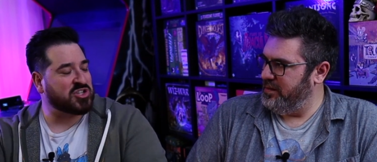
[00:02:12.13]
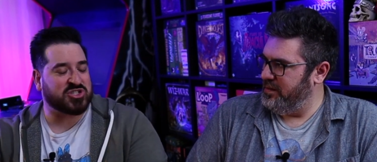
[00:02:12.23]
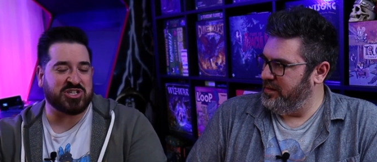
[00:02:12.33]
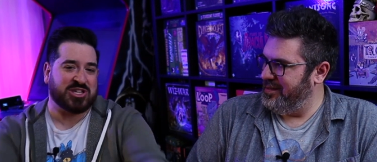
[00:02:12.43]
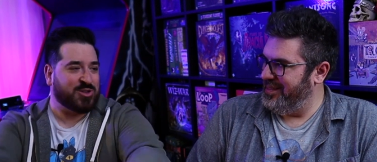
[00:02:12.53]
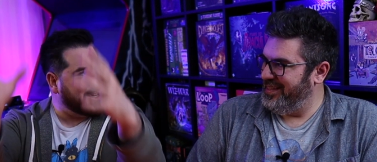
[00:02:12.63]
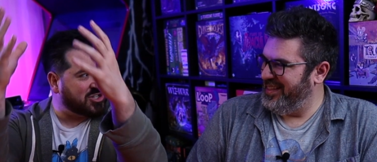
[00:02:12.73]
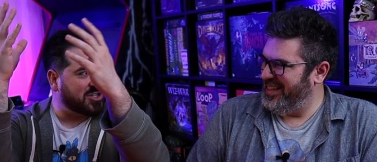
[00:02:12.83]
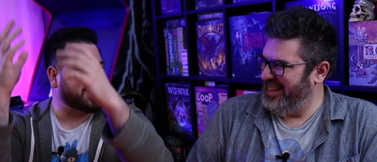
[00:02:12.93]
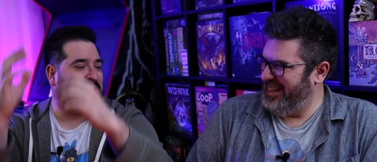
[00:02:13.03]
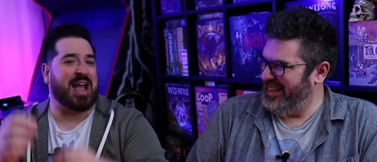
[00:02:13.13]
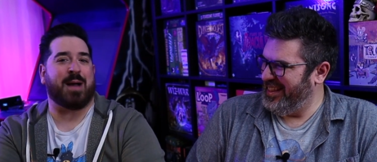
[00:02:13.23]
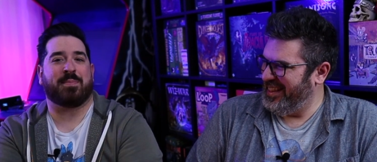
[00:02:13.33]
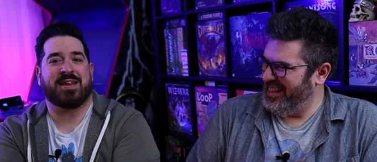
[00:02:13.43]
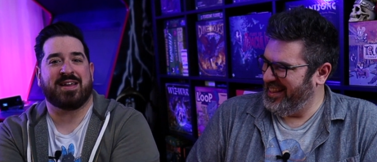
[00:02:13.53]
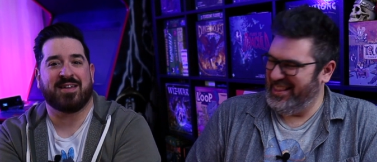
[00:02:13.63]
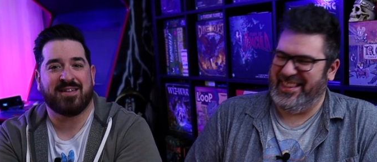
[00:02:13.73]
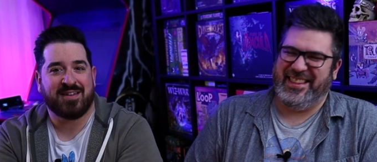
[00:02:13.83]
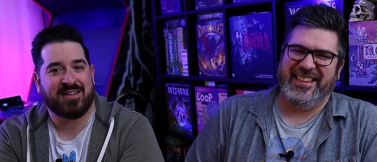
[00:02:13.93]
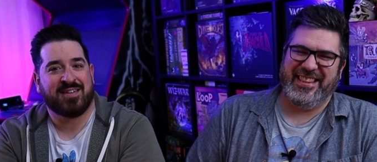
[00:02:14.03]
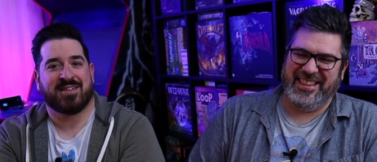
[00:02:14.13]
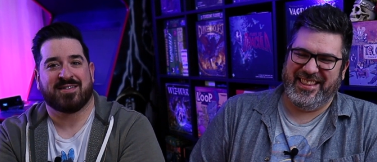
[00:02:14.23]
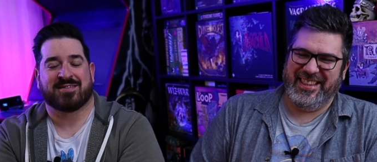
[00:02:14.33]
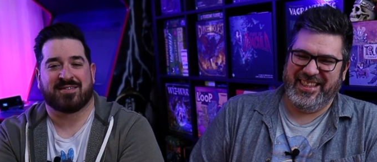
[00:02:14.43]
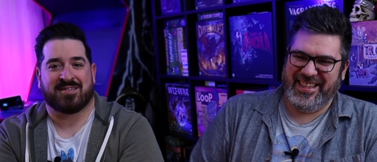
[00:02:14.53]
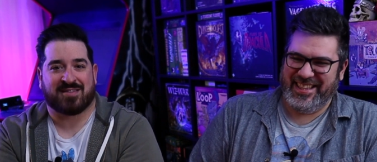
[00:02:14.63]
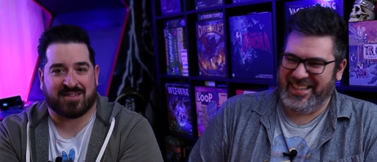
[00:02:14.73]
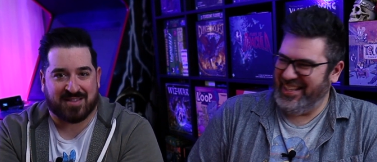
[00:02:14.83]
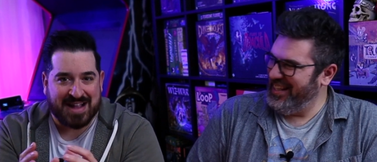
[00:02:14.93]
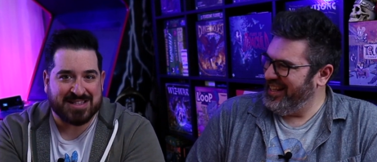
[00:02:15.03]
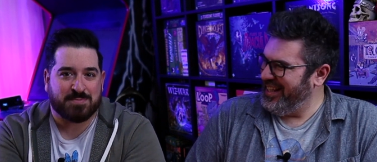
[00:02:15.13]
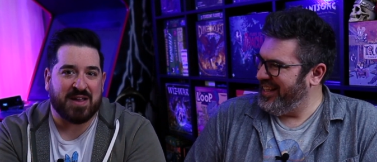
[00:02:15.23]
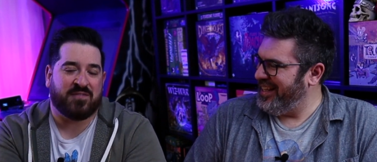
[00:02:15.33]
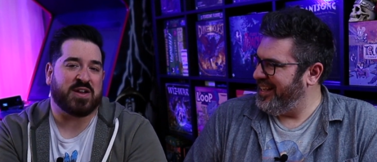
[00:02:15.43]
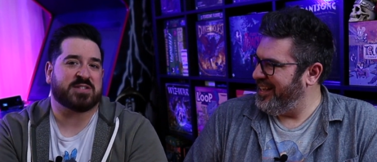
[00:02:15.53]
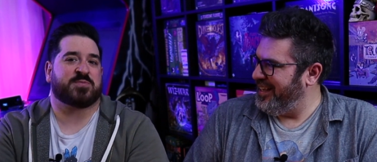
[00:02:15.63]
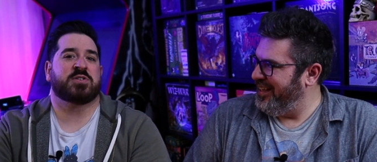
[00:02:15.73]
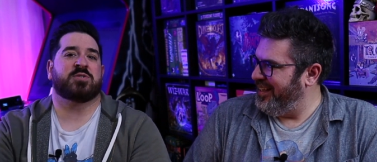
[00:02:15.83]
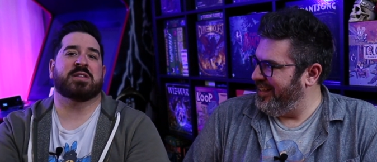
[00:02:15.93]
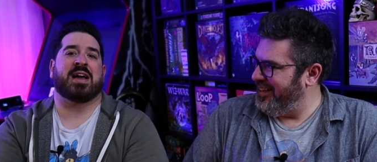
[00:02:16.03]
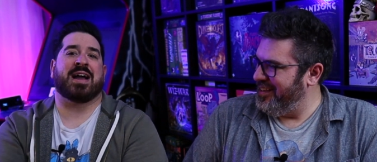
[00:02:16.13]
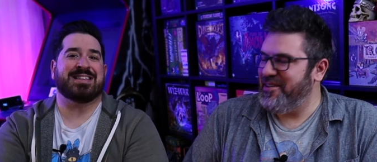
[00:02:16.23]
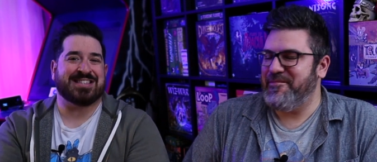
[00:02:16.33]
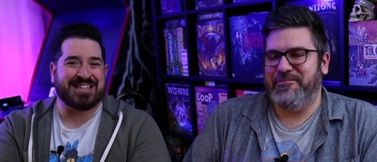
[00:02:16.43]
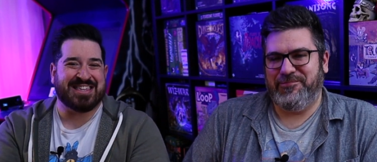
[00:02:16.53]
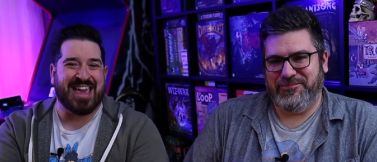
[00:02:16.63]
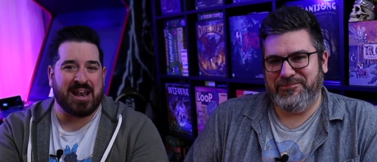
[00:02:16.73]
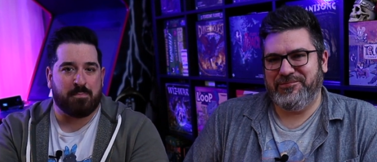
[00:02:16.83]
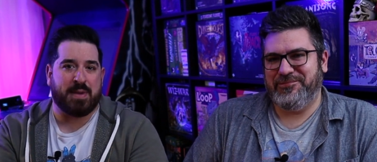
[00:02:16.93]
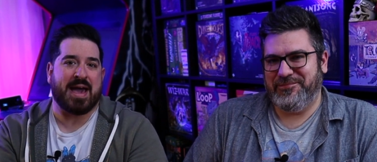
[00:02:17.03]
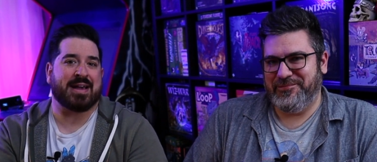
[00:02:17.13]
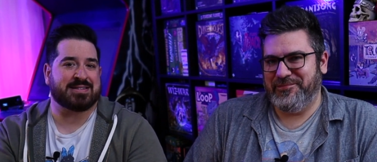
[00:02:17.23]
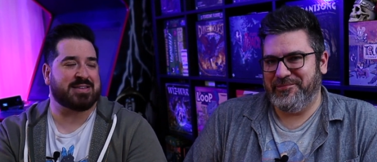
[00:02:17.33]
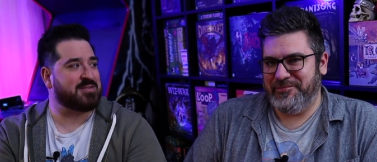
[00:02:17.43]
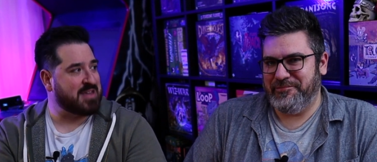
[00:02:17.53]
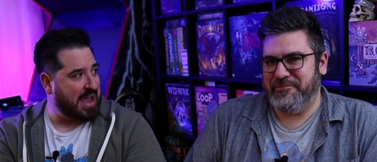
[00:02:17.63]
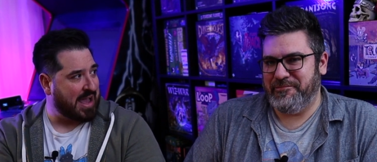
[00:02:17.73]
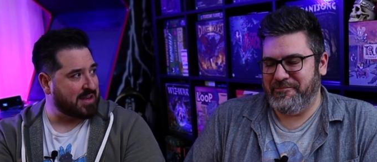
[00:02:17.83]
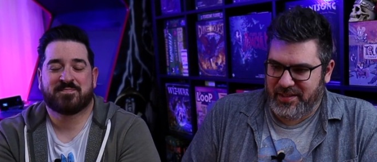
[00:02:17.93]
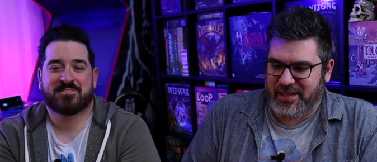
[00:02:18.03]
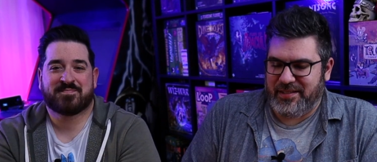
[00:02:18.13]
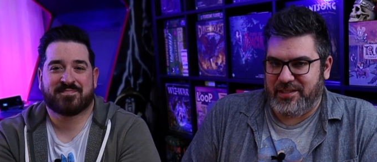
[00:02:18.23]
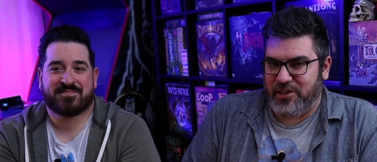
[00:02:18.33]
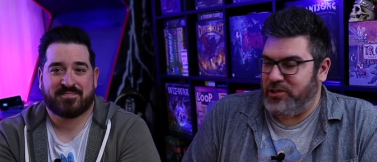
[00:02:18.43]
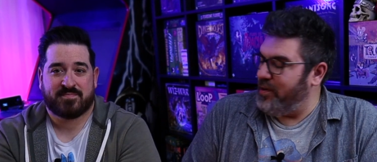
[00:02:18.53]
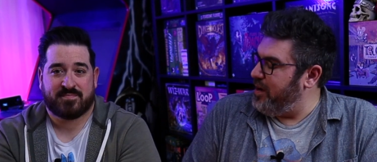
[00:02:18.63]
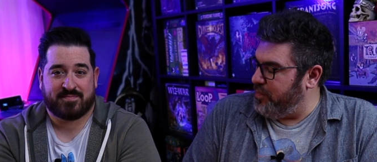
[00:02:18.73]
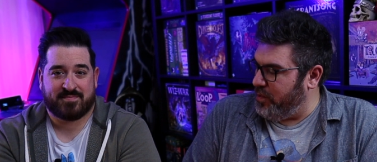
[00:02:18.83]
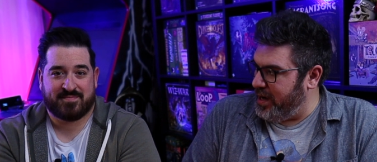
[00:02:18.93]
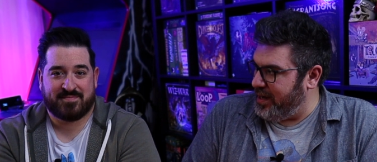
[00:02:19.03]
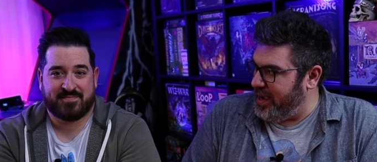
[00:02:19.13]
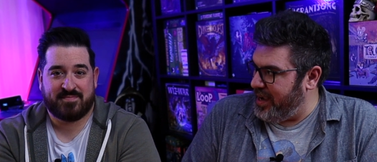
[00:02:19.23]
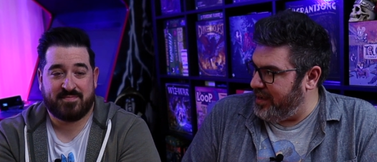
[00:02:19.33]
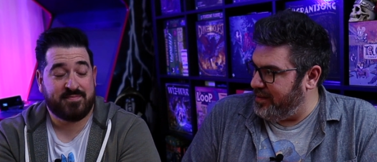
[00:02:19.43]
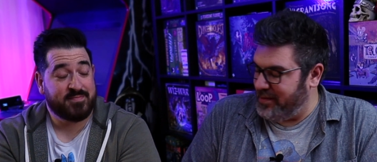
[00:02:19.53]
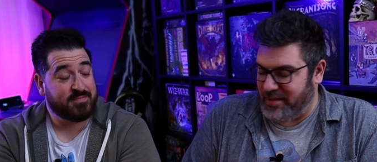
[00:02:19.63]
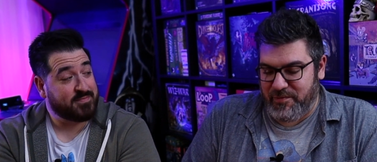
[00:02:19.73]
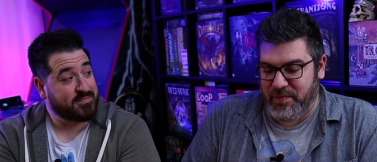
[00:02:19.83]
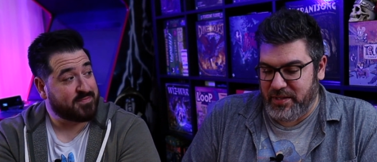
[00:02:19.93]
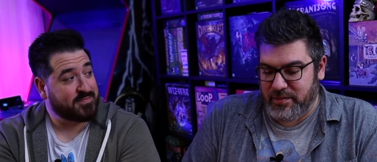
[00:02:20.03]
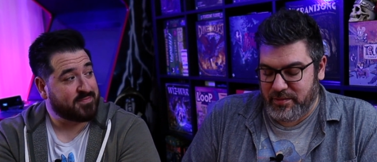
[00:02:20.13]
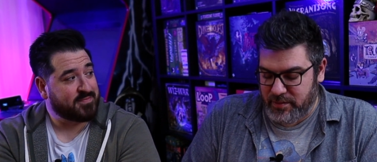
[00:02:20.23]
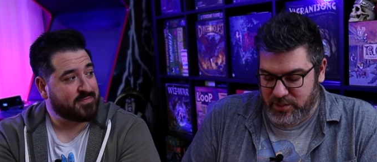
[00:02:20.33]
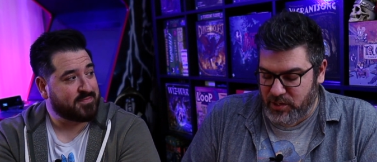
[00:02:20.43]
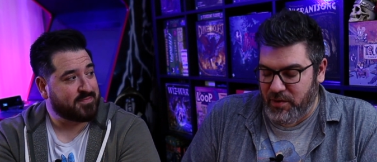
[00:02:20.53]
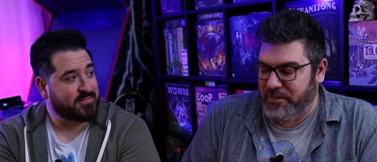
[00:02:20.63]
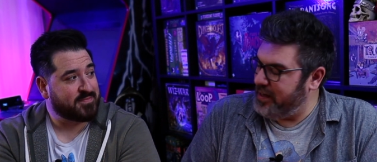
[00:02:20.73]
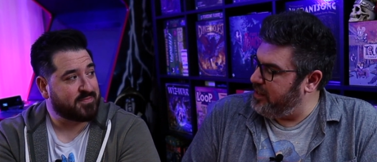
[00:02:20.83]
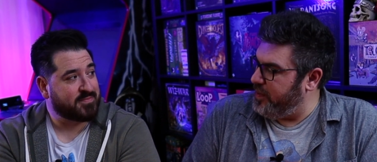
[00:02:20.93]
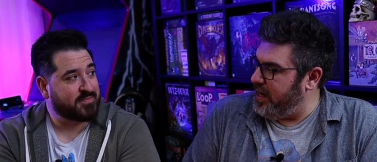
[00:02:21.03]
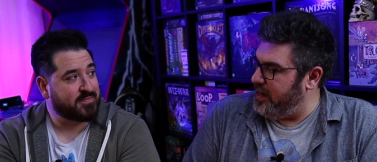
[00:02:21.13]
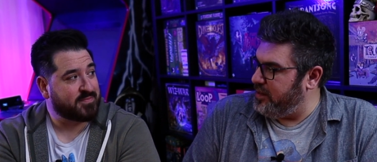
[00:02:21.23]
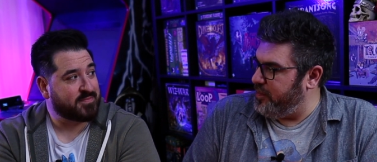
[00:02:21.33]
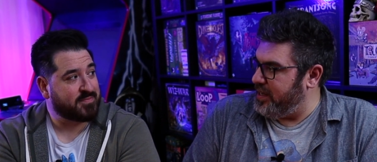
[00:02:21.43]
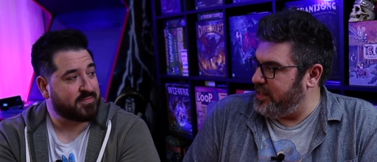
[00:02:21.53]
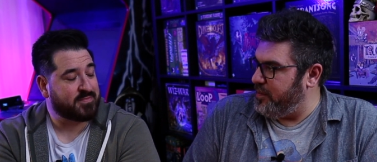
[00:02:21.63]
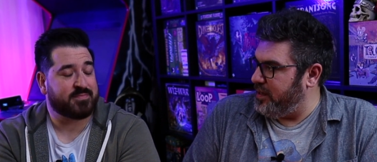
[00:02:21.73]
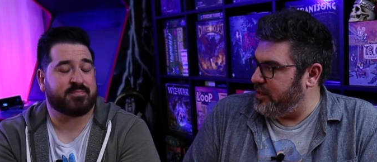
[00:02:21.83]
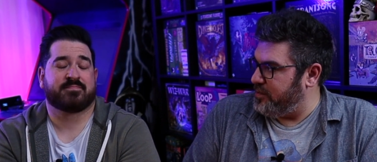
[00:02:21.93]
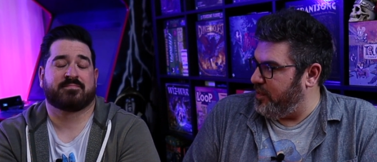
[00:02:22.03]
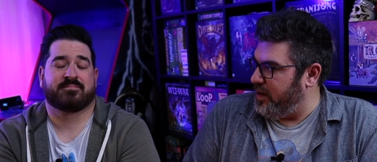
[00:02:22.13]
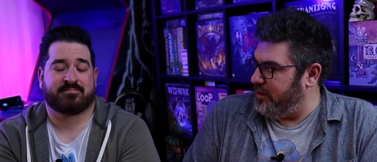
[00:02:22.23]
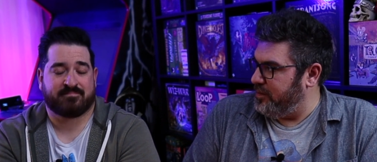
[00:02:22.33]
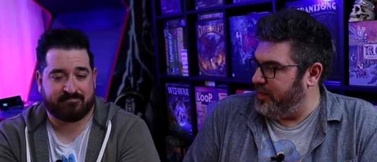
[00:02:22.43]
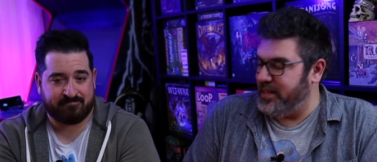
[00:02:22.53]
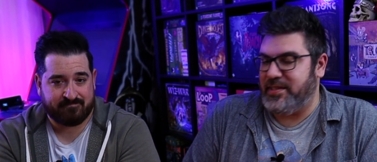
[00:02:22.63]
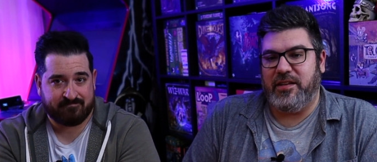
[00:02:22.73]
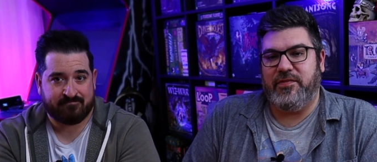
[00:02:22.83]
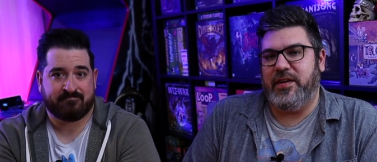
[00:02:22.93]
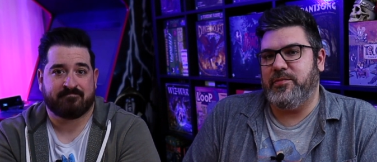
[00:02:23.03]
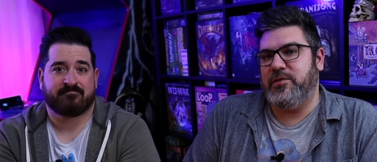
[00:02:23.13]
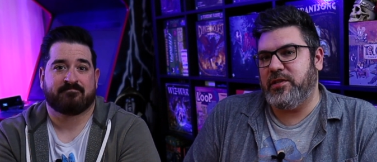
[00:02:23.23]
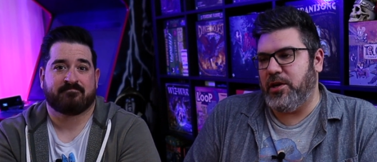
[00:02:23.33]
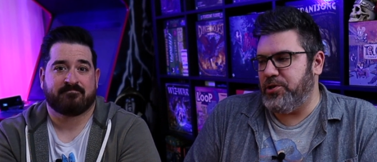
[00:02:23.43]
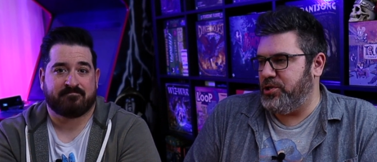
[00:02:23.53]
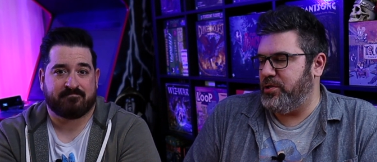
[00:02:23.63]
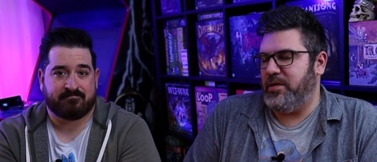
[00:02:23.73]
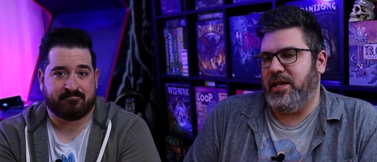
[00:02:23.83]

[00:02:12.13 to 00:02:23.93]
Speaker 1: gesticulations are happening. That's my fix for doing that. I need to get back to that.
Speaker 2: That's such a great point. I have been so affected by the pandemic as well myself. I am such